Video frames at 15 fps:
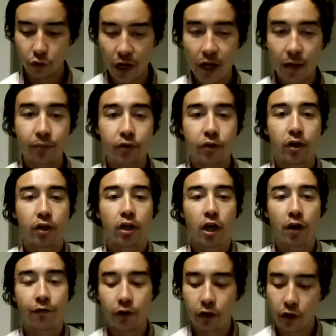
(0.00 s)
New Hampshire
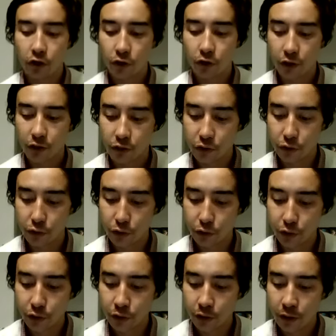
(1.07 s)
Governor Chris
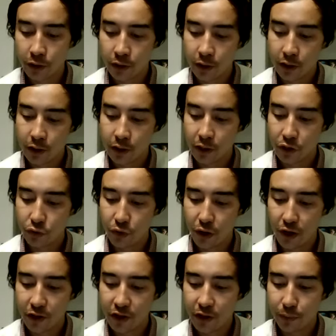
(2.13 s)
Sununu is
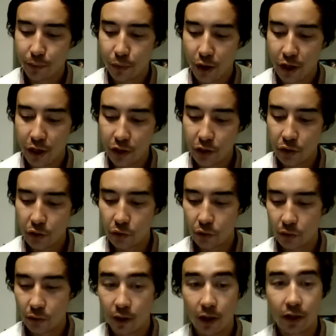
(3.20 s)
raising money
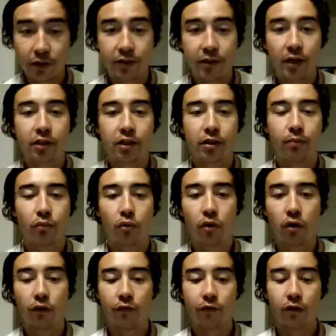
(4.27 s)
to assess
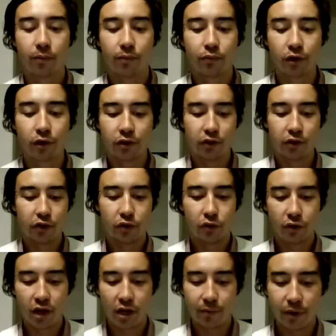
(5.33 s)
support for a
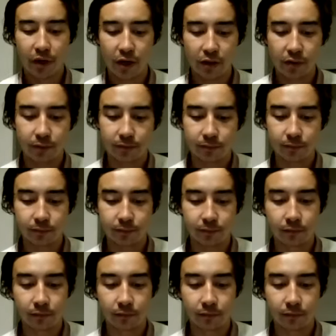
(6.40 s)
presidential campaign.